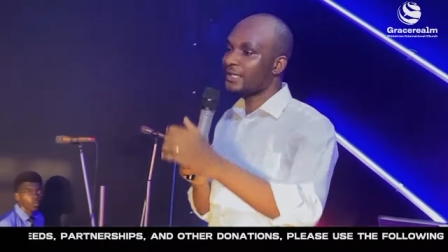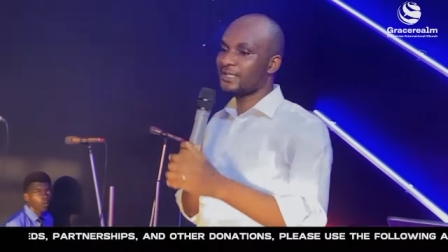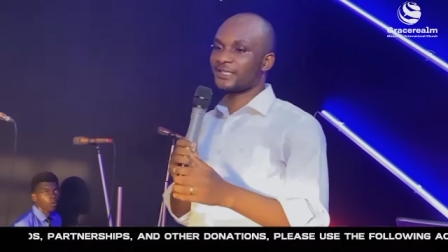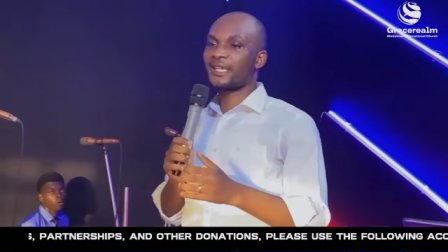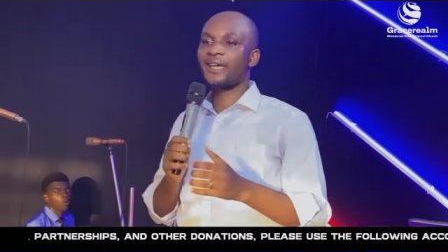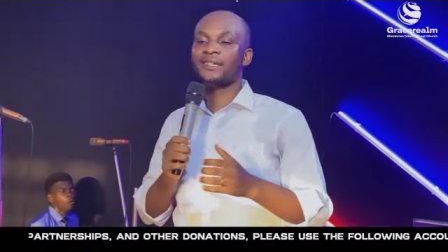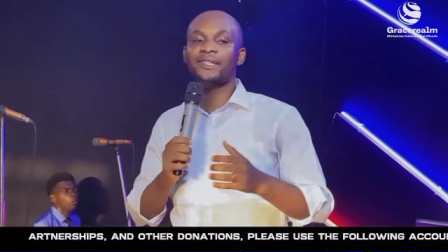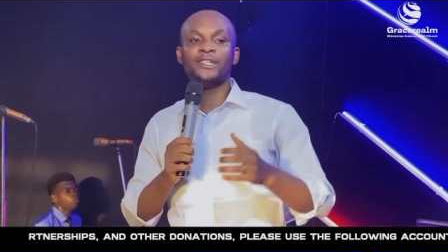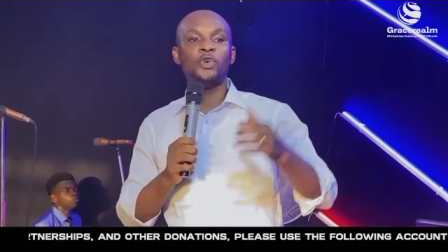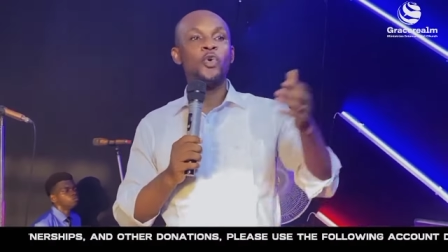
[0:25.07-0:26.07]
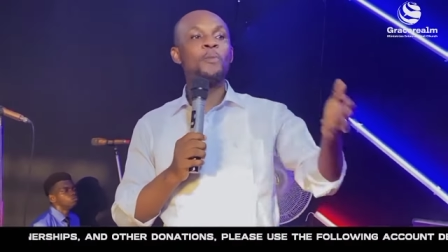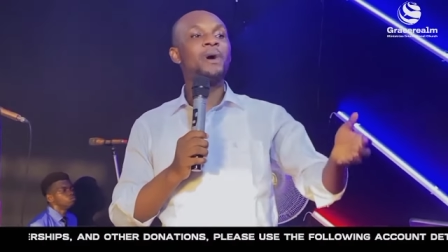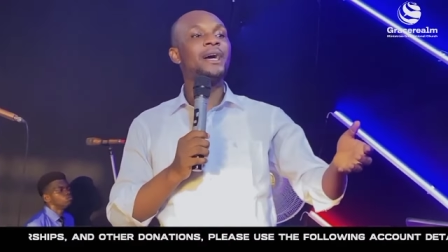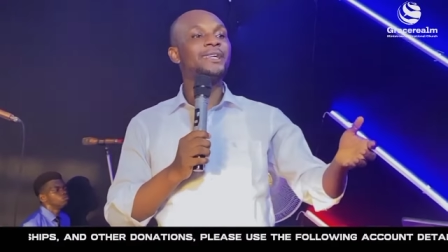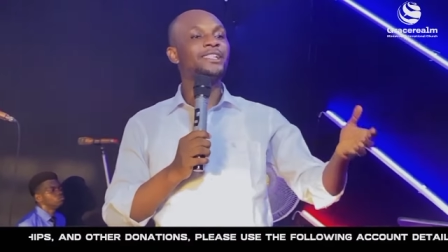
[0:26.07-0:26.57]
he said that the
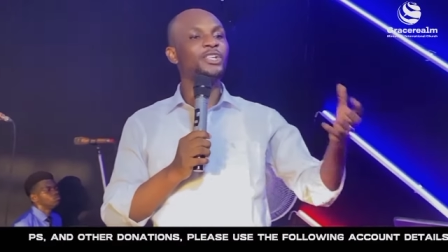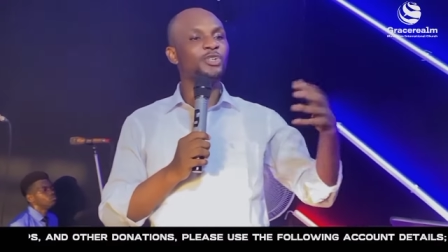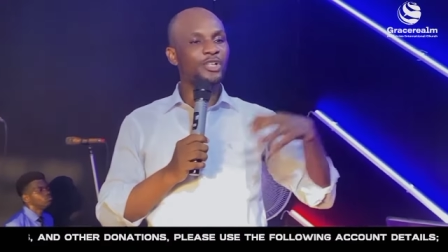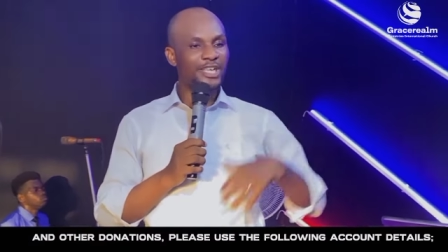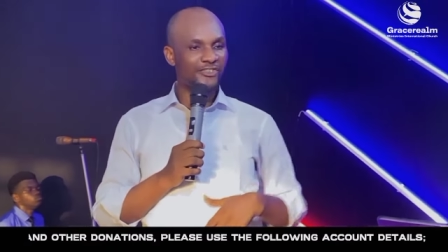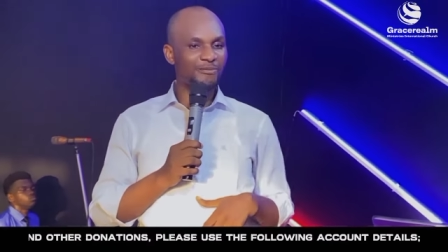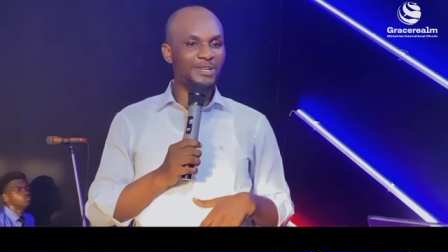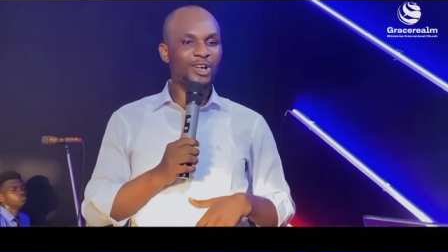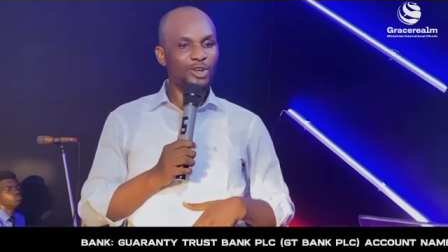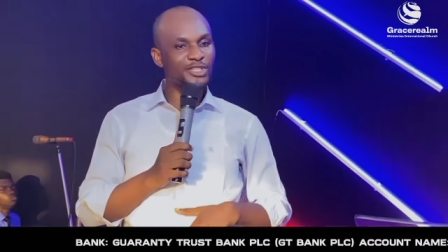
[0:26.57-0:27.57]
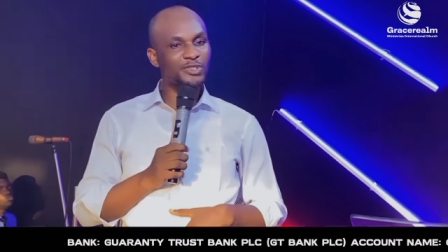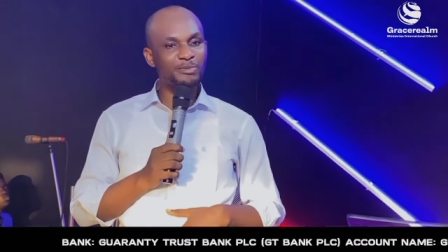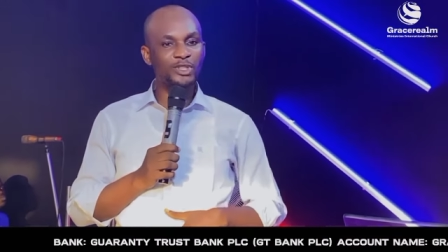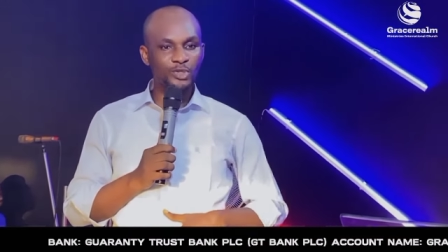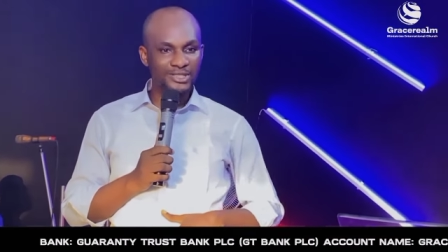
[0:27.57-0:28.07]
woman you gave me caused
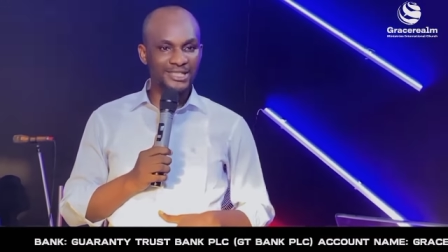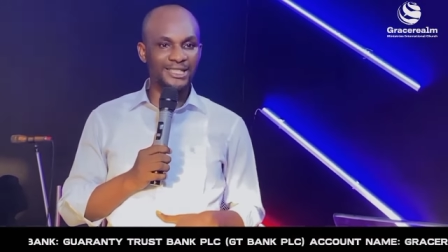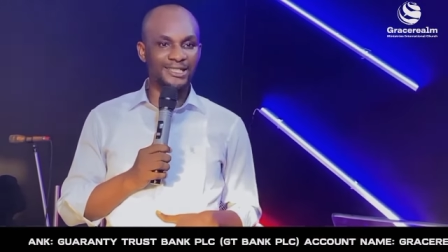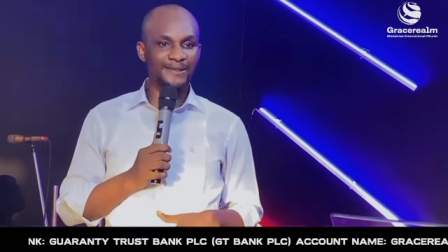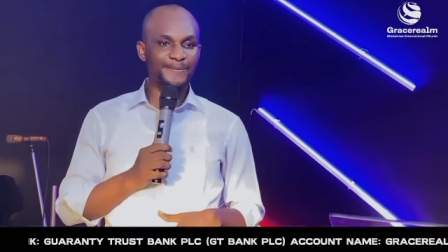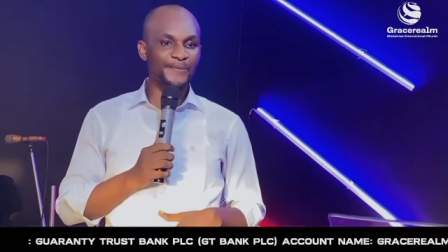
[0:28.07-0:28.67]
me to sin.